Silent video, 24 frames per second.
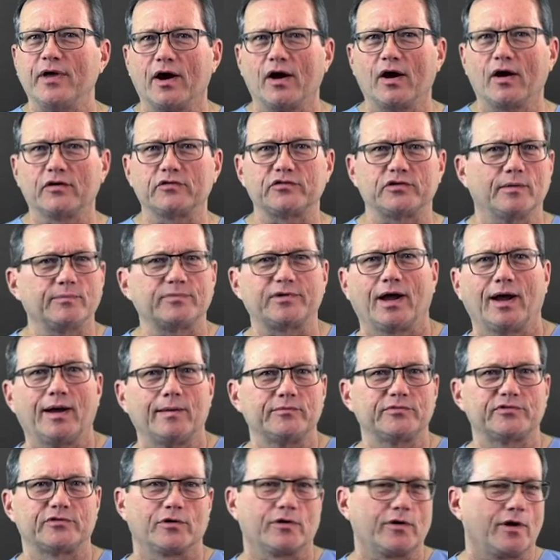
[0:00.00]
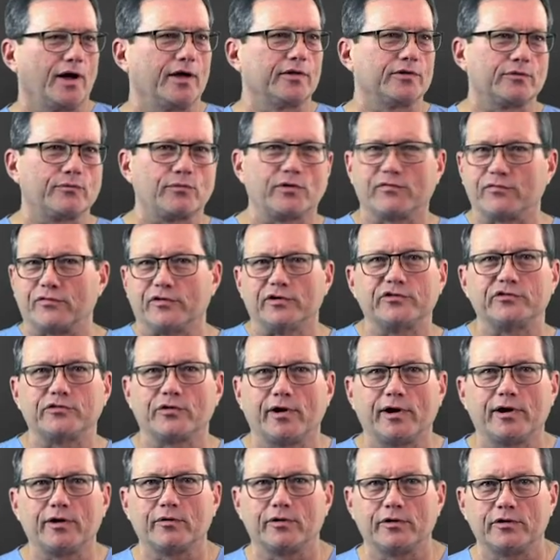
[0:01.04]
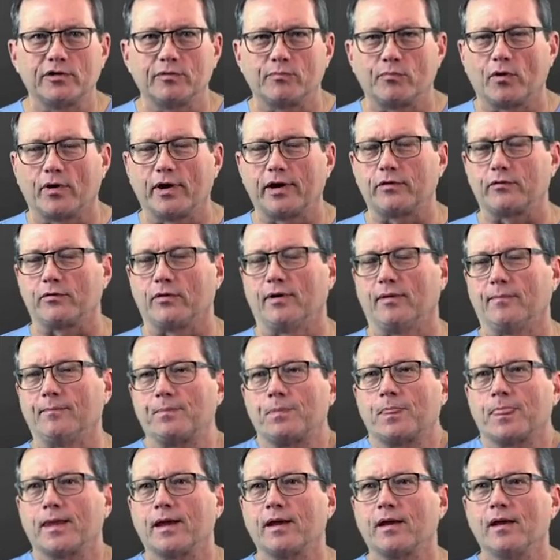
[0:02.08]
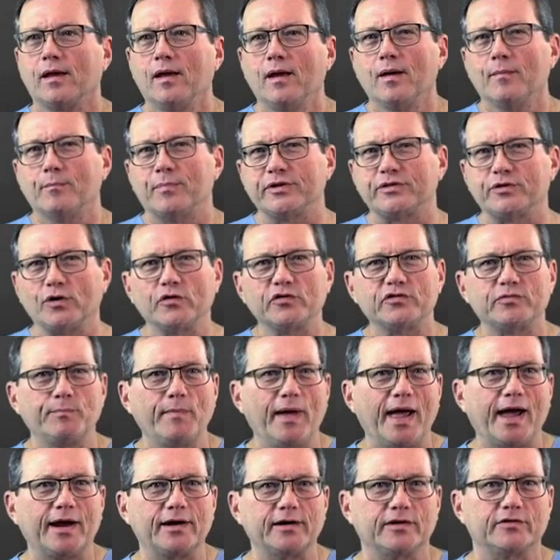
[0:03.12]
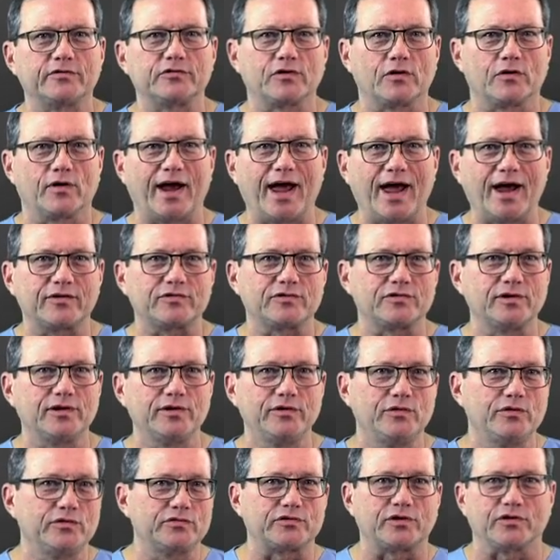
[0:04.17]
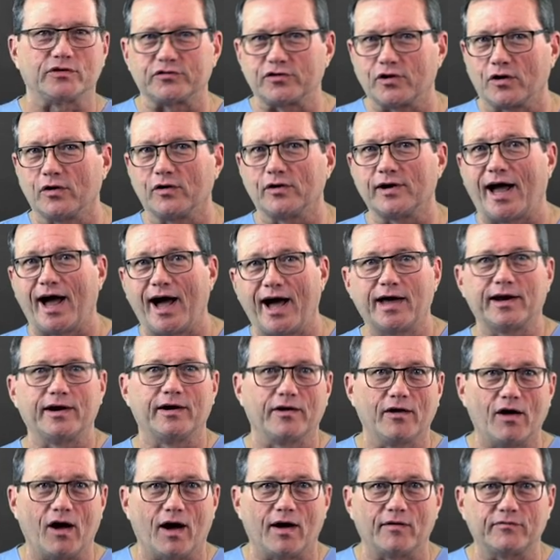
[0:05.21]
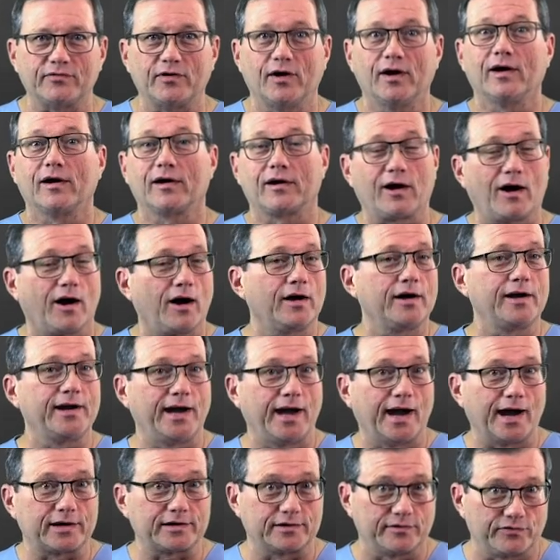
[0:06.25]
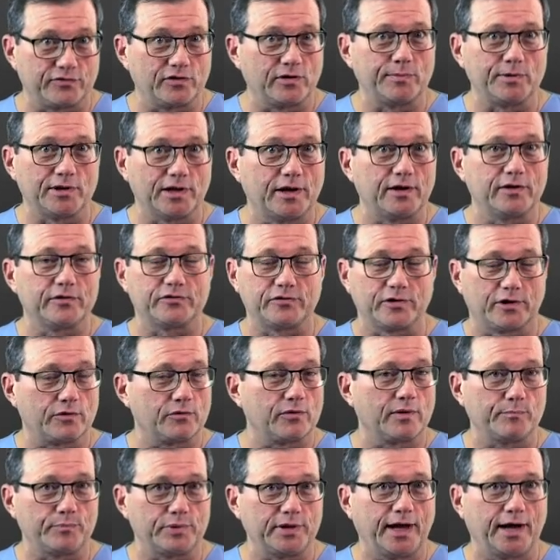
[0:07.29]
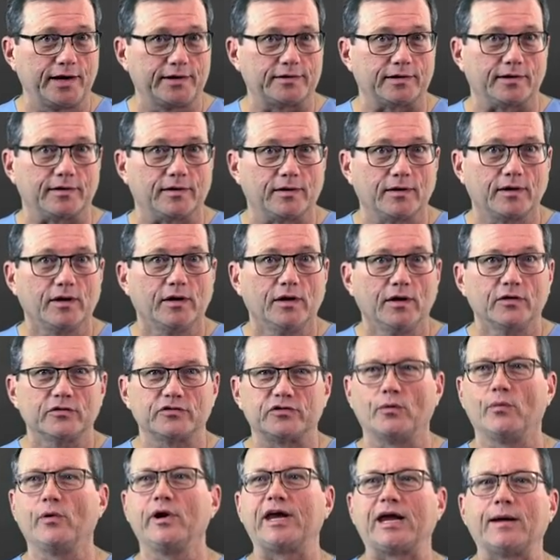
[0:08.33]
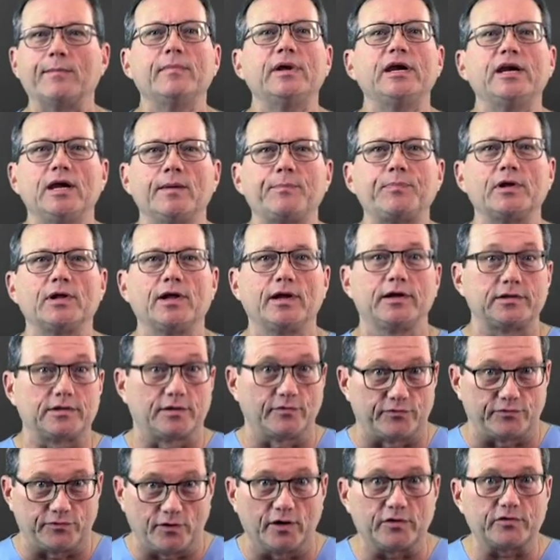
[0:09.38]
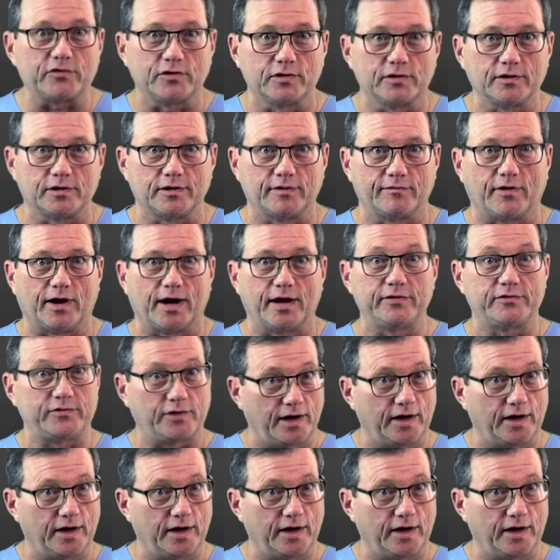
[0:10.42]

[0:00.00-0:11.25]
there. Sometimes they're on the refrigerator in your break room. But those magnets are actually used to turn on and off cardiac defibrillators that are implanted. So we can manipulate the function of the device